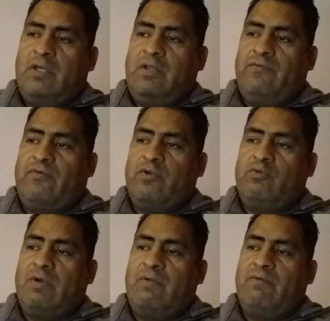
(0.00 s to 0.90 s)
in
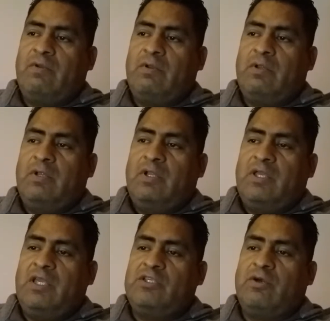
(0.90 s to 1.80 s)
412
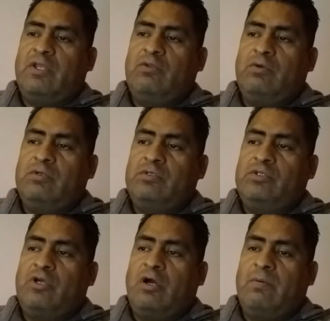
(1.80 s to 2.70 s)
he's talking to
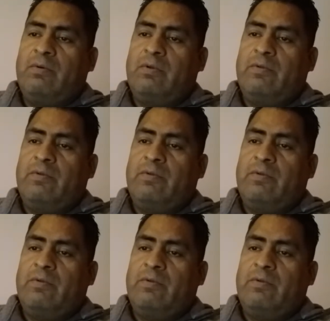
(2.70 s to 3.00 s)
Job